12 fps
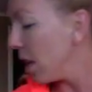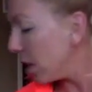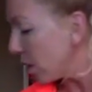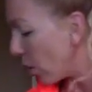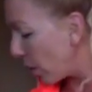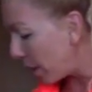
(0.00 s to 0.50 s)

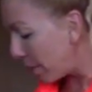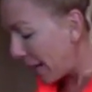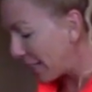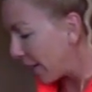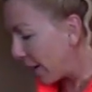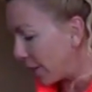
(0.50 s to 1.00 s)
So it
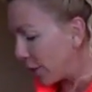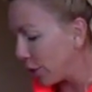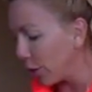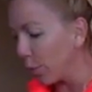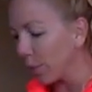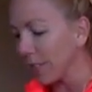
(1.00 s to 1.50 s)
makes it
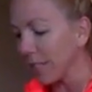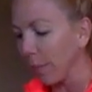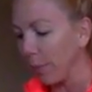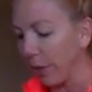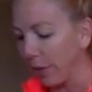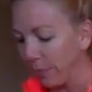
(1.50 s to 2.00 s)
super
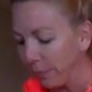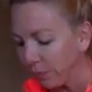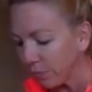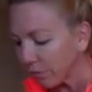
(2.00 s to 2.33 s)
simple.